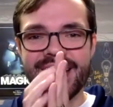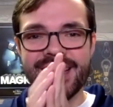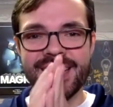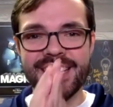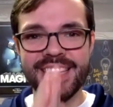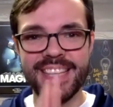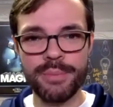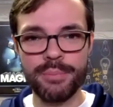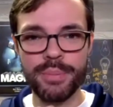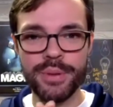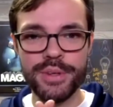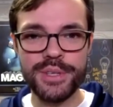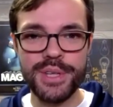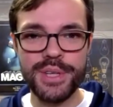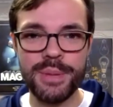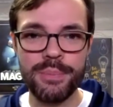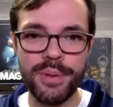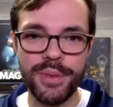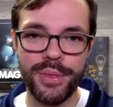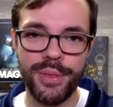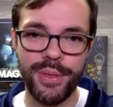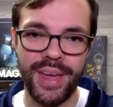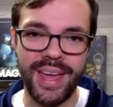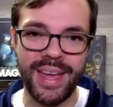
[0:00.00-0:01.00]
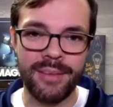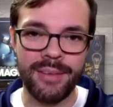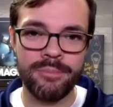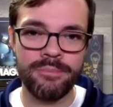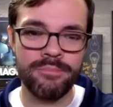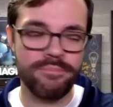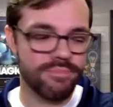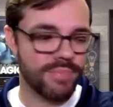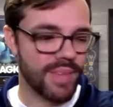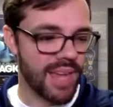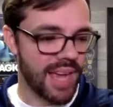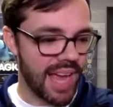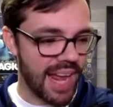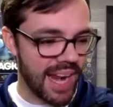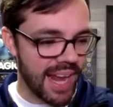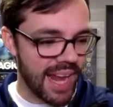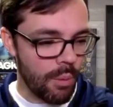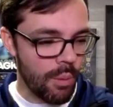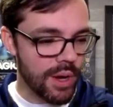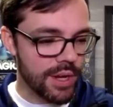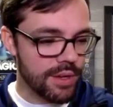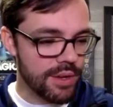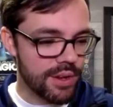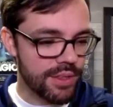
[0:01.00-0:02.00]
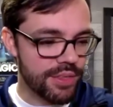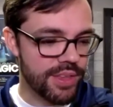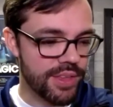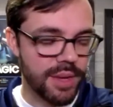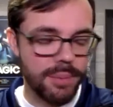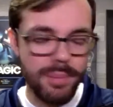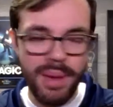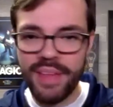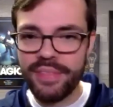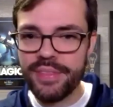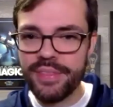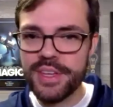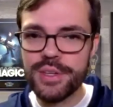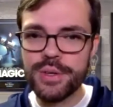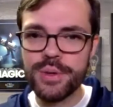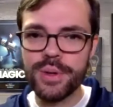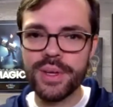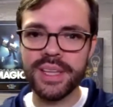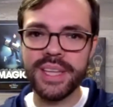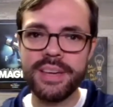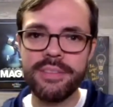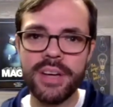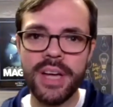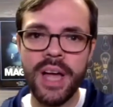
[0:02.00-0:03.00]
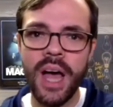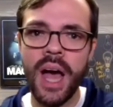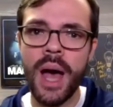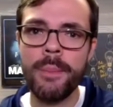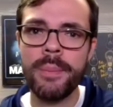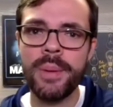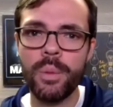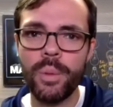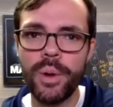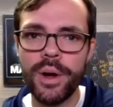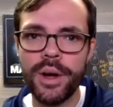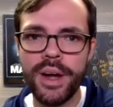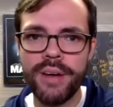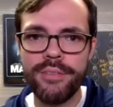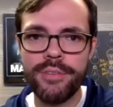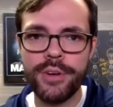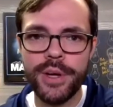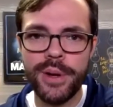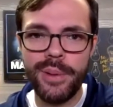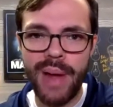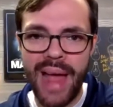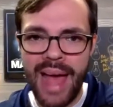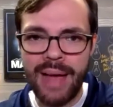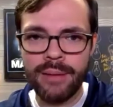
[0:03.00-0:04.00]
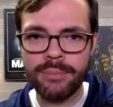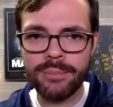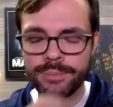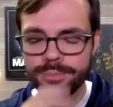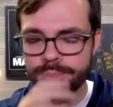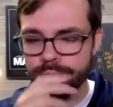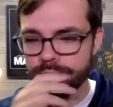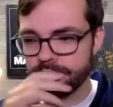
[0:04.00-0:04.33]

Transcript: Simple, simple thing. And I want you to think about this. You can leave a comment wherever you're at.